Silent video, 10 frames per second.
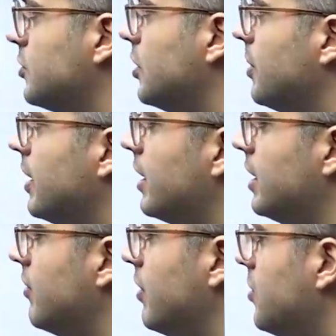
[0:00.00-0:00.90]
you will be
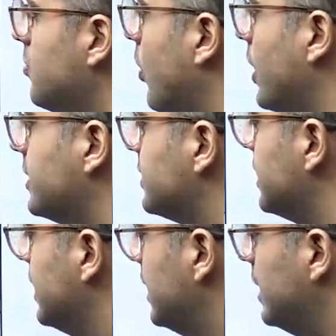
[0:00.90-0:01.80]
given points.
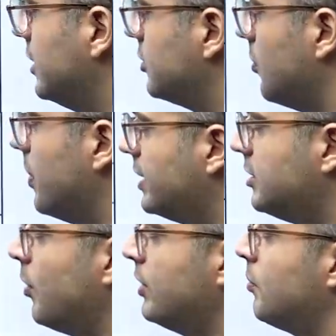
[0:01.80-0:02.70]
So based
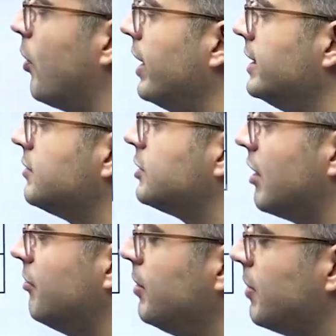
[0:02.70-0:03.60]
upon the points which
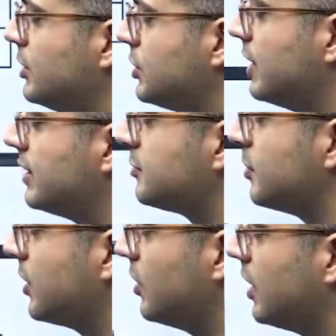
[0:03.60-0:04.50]
have been mentioned in this
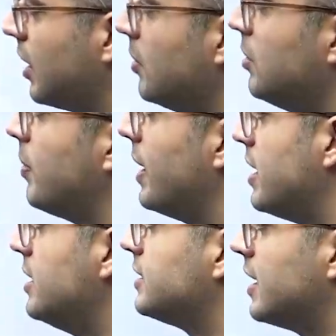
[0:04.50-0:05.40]
particular table,
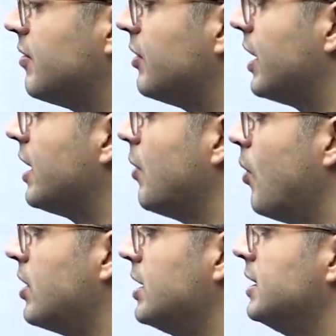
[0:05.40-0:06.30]
patents and everything
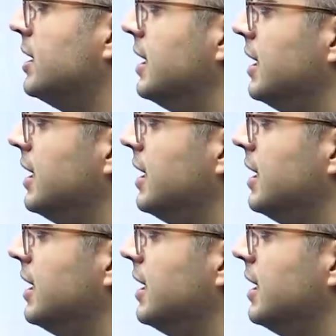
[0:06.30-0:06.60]
awarded,